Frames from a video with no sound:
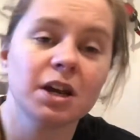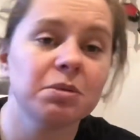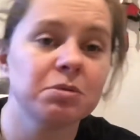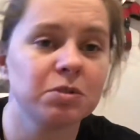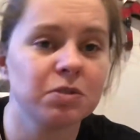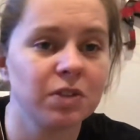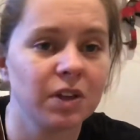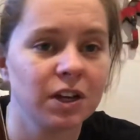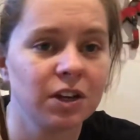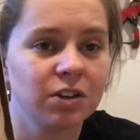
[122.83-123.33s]
of
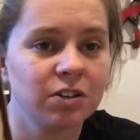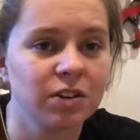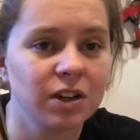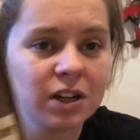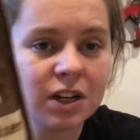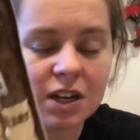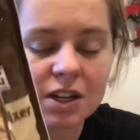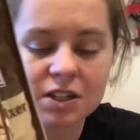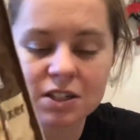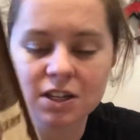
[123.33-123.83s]
the
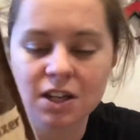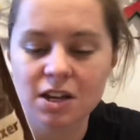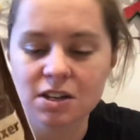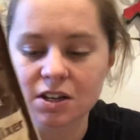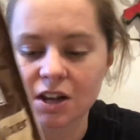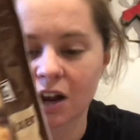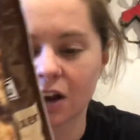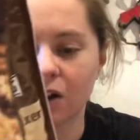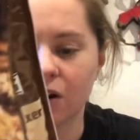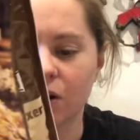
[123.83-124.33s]
ingredients, there's
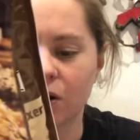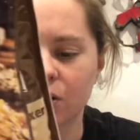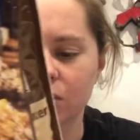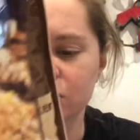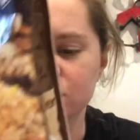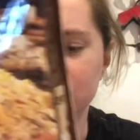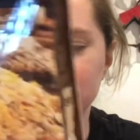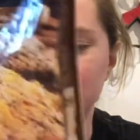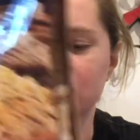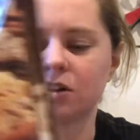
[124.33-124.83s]
a
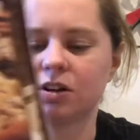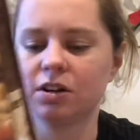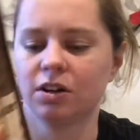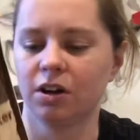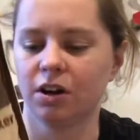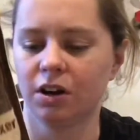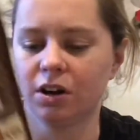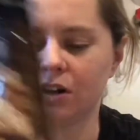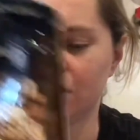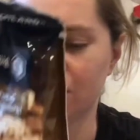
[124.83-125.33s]
lot
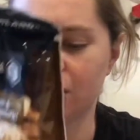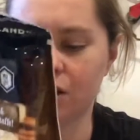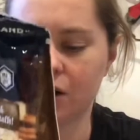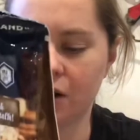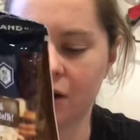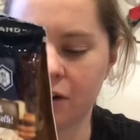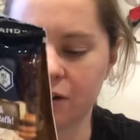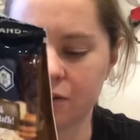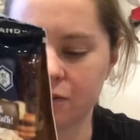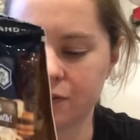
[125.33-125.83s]

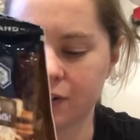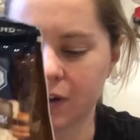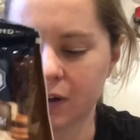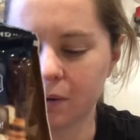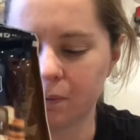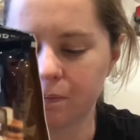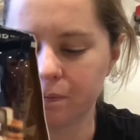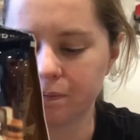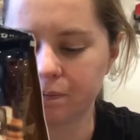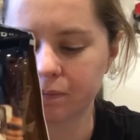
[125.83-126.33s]
of
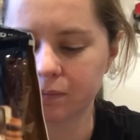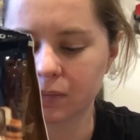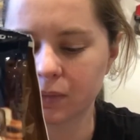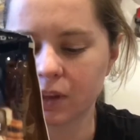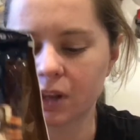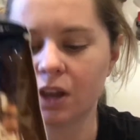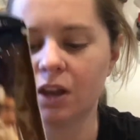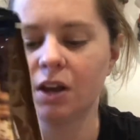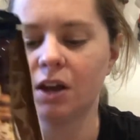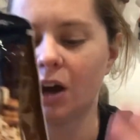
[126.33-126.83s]

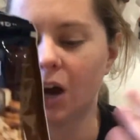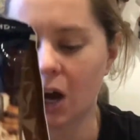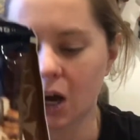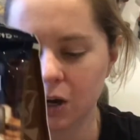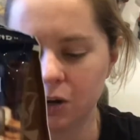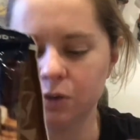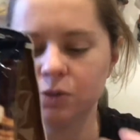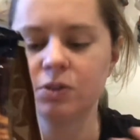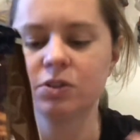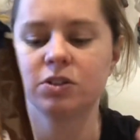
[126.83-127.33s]

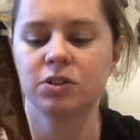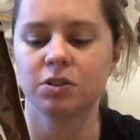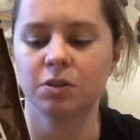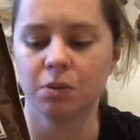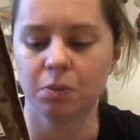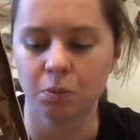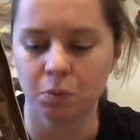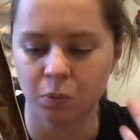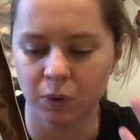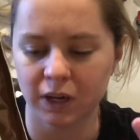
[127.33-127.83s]
oats,
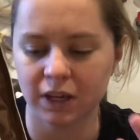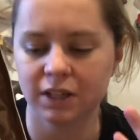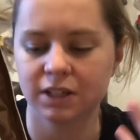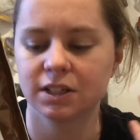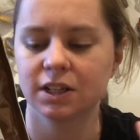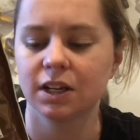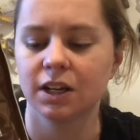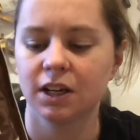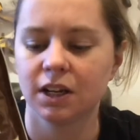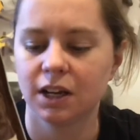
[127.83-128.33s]
wheat,
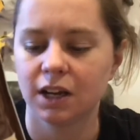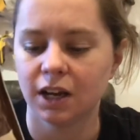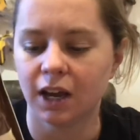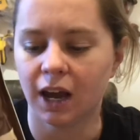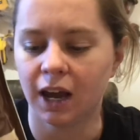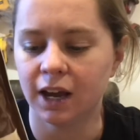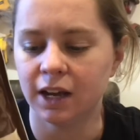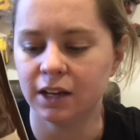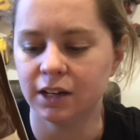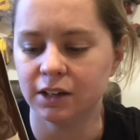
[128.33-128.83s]

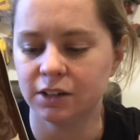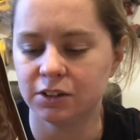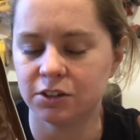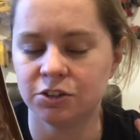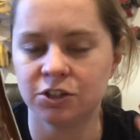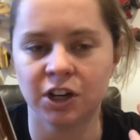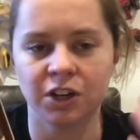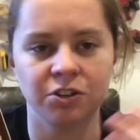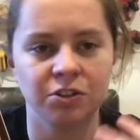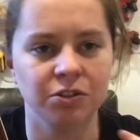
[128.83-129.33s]
and
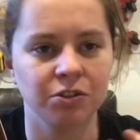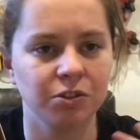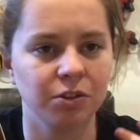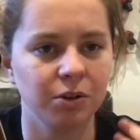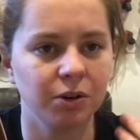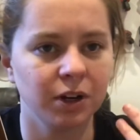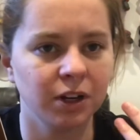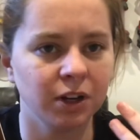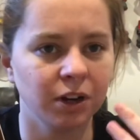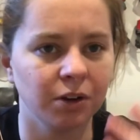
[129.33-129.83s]
general,
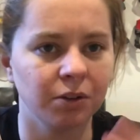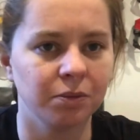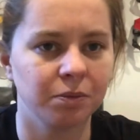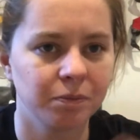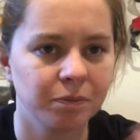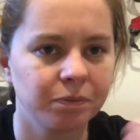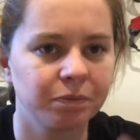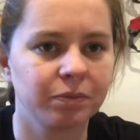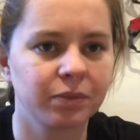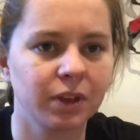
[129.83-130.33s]

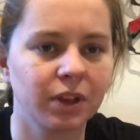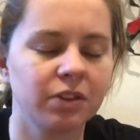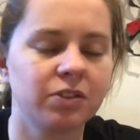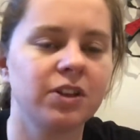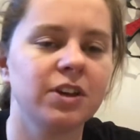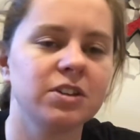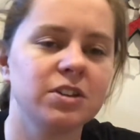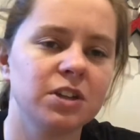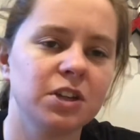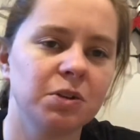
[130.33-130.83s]

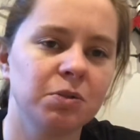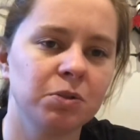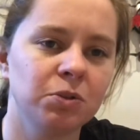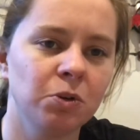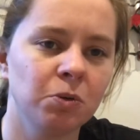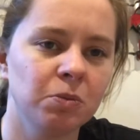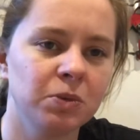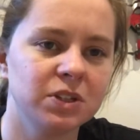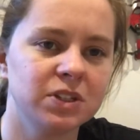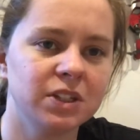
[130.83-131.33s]
things that you would
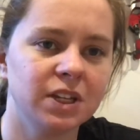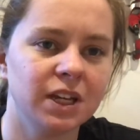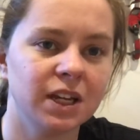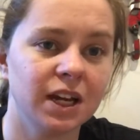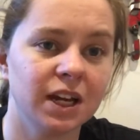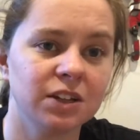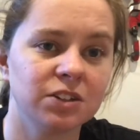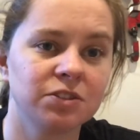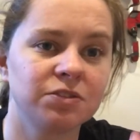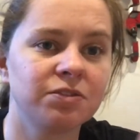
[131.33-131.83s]
normally see
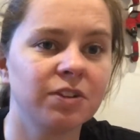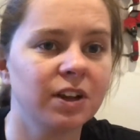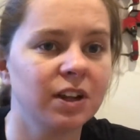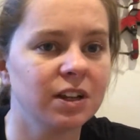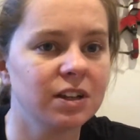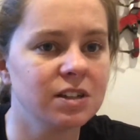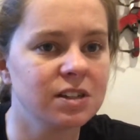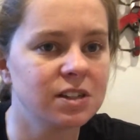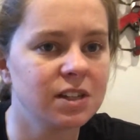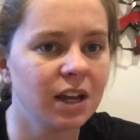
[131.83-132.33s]
as
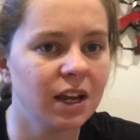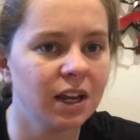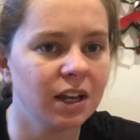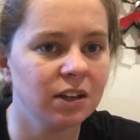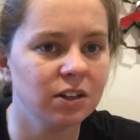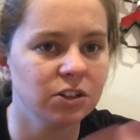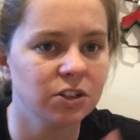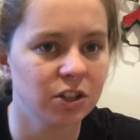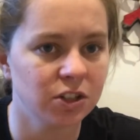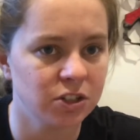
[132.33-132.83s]
fillers
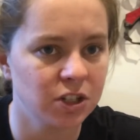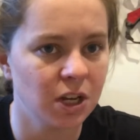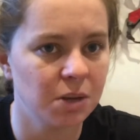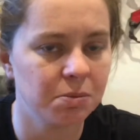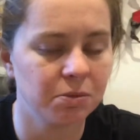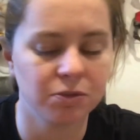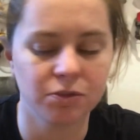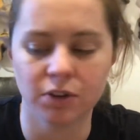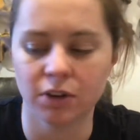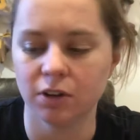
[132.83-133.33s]
in the cheaper
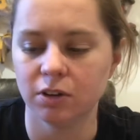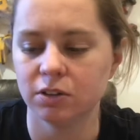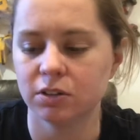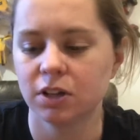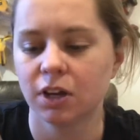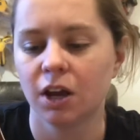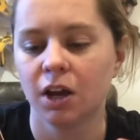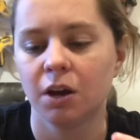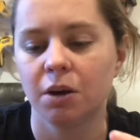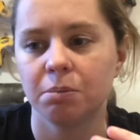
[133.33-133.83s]
foods,
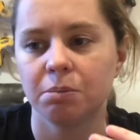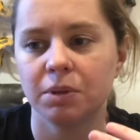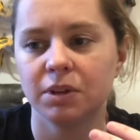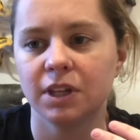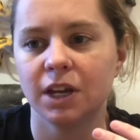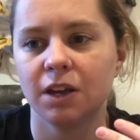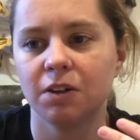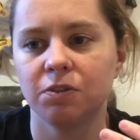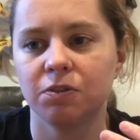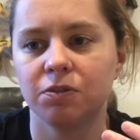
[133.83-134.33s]
but
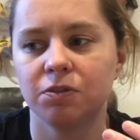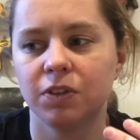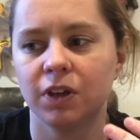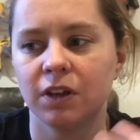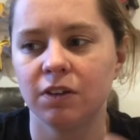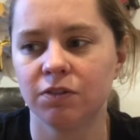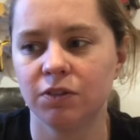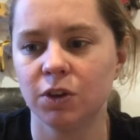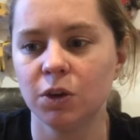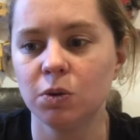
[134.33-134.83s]

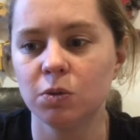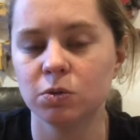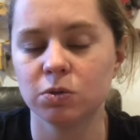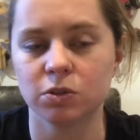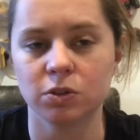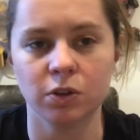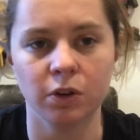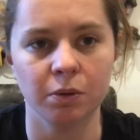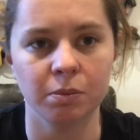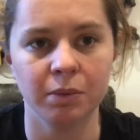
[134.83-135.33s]
they've used
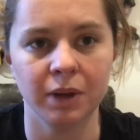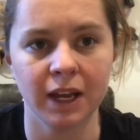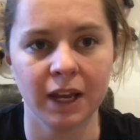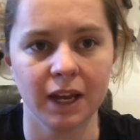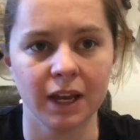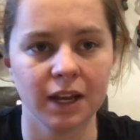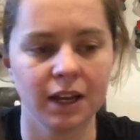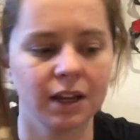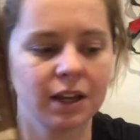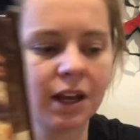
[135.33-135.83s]
them
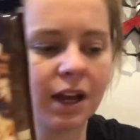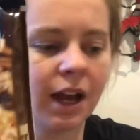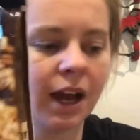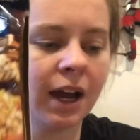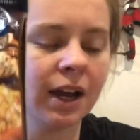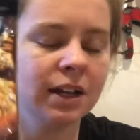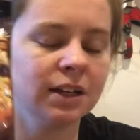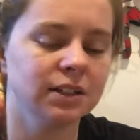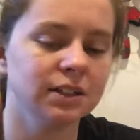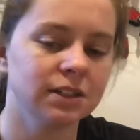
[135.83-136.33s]
here
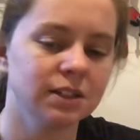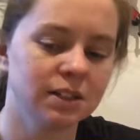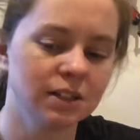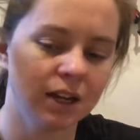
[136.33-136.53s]
and